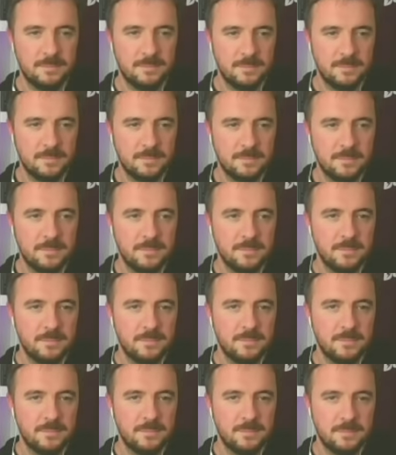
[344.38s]

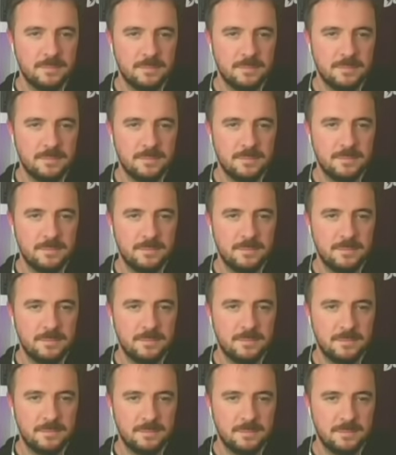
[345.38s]

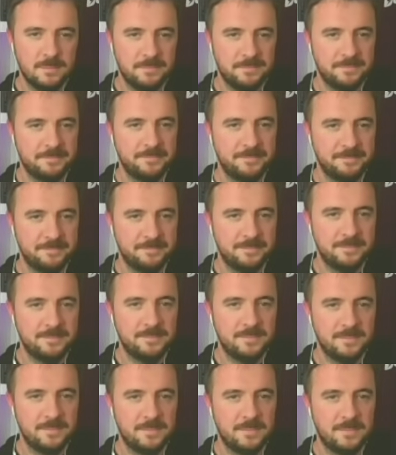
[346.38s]

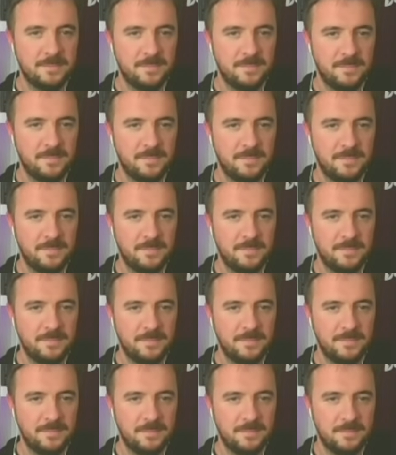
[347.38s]

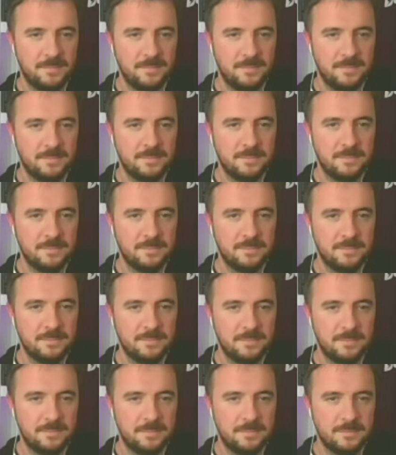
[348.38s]

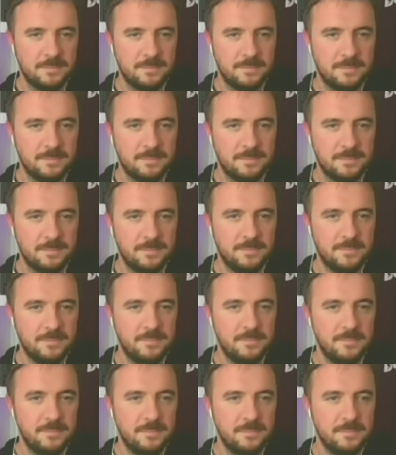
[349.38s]

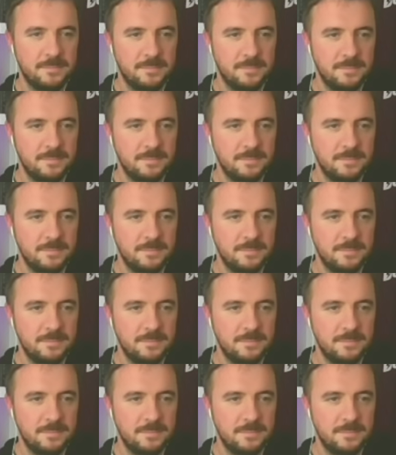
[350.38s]
(silent)